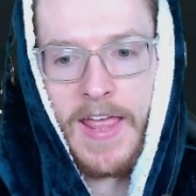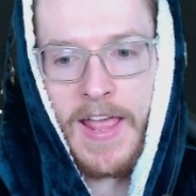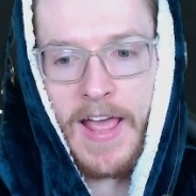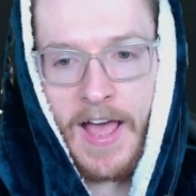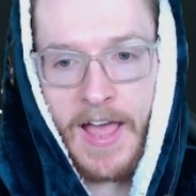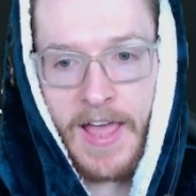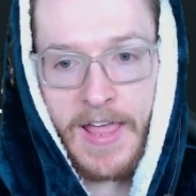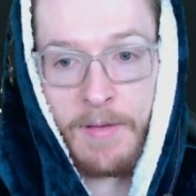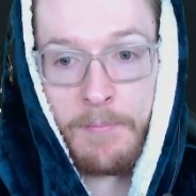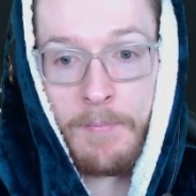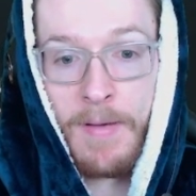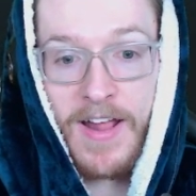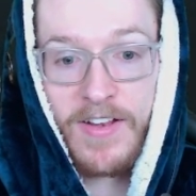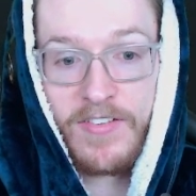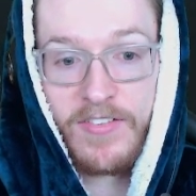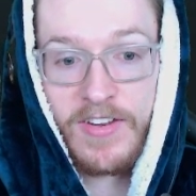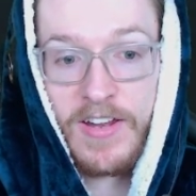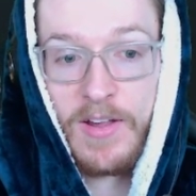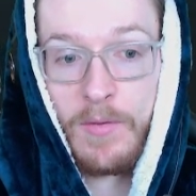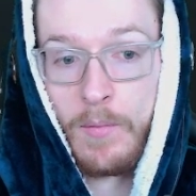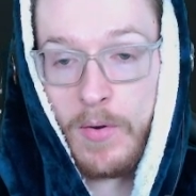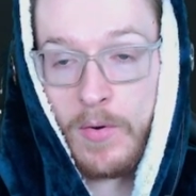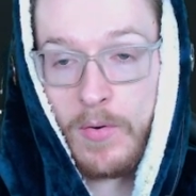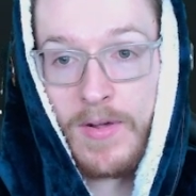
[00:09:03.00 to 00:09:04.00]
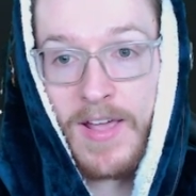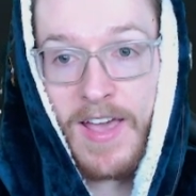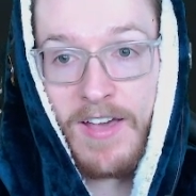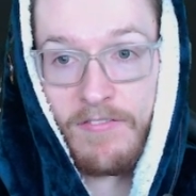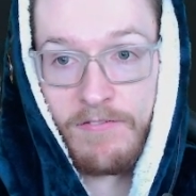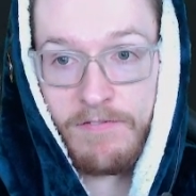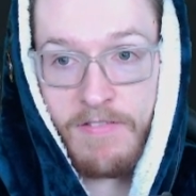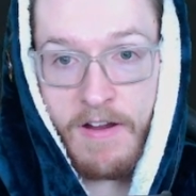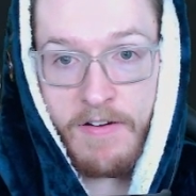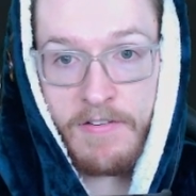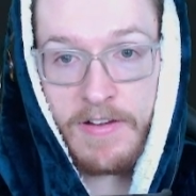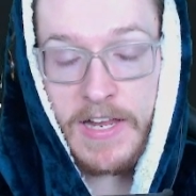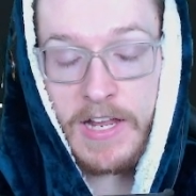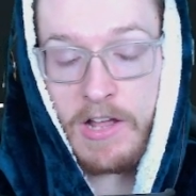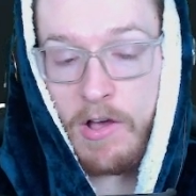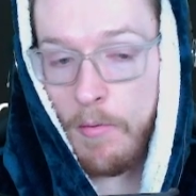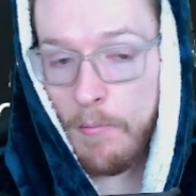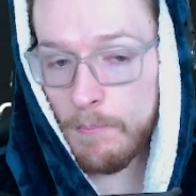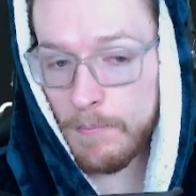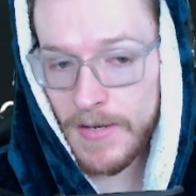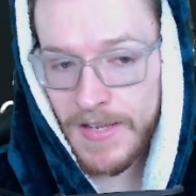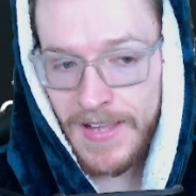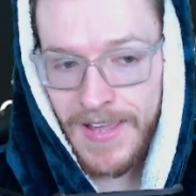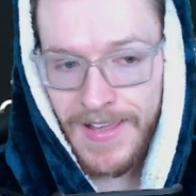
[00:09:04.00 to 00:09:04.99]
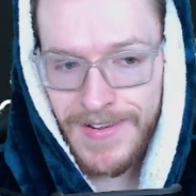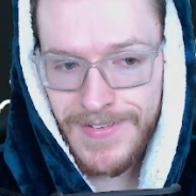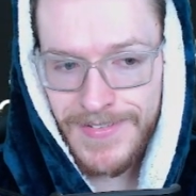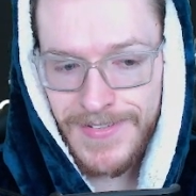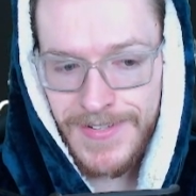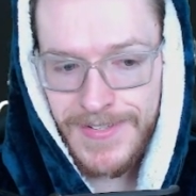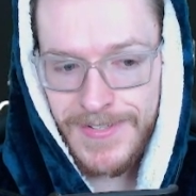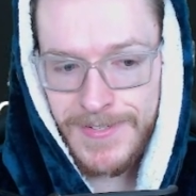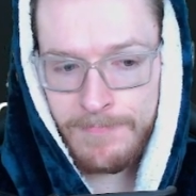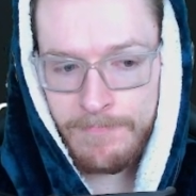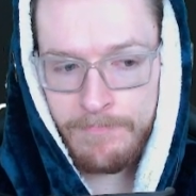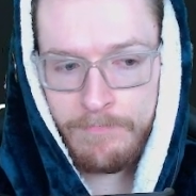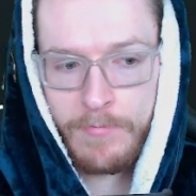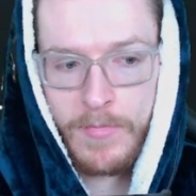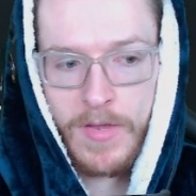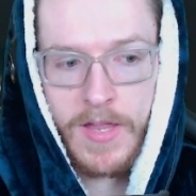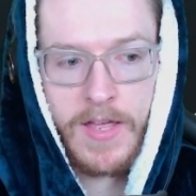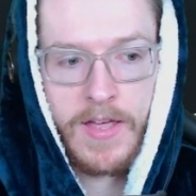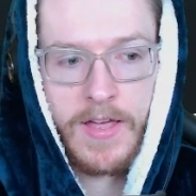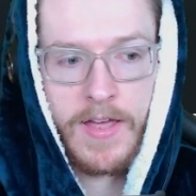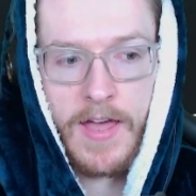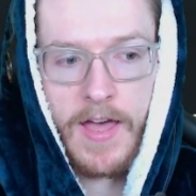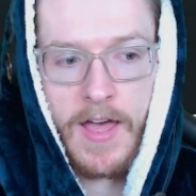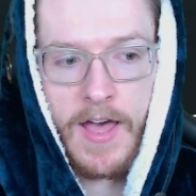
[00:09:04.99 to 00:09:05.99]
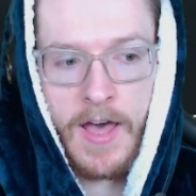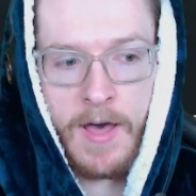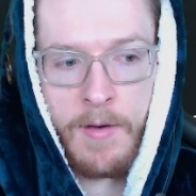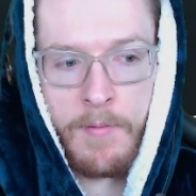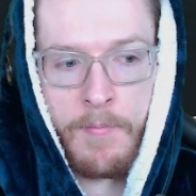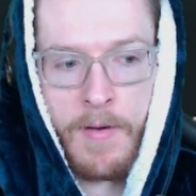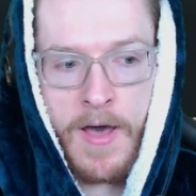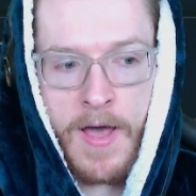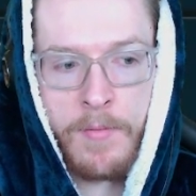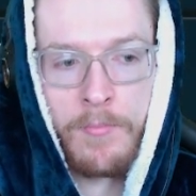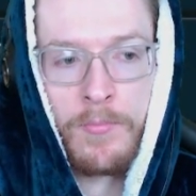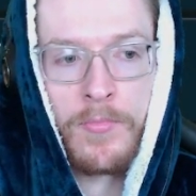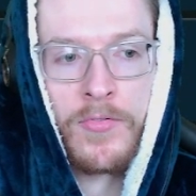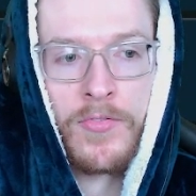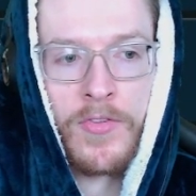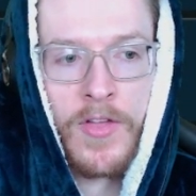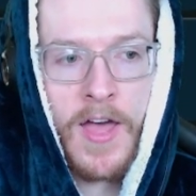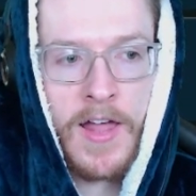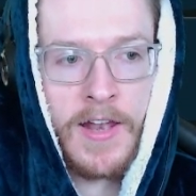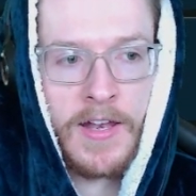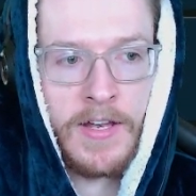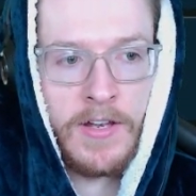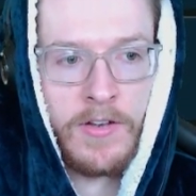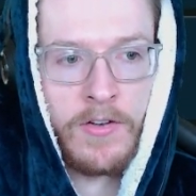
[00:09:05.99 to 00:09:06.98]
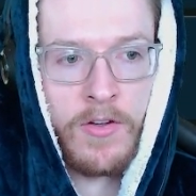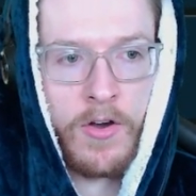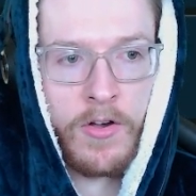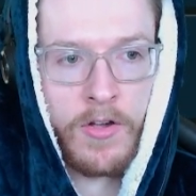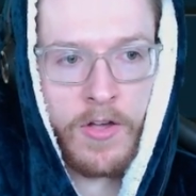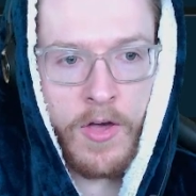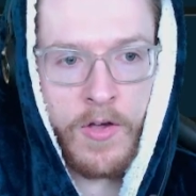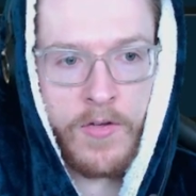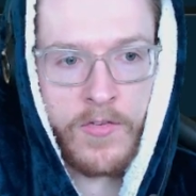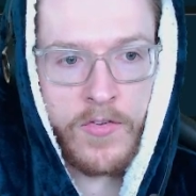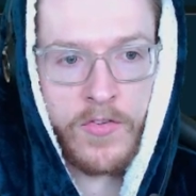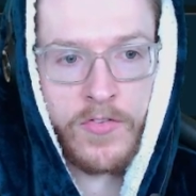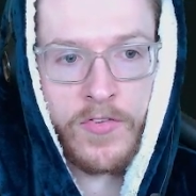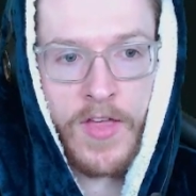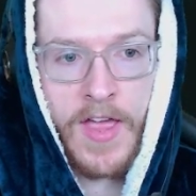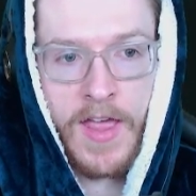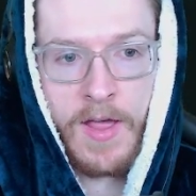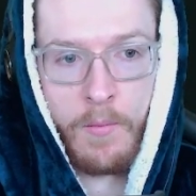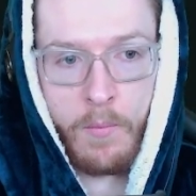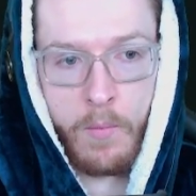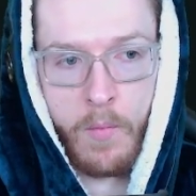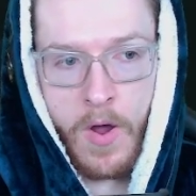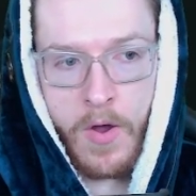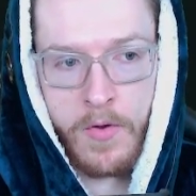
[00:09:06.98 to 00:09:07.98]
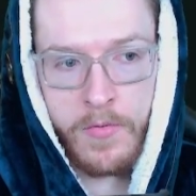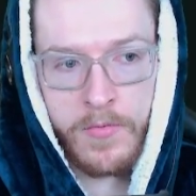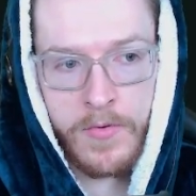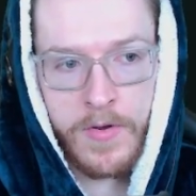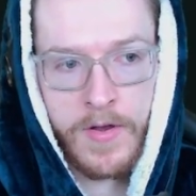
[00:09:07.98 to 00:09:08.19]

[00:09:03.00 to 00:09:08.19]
I imagine it will get very complicated. I'm certainly not going to say it won't.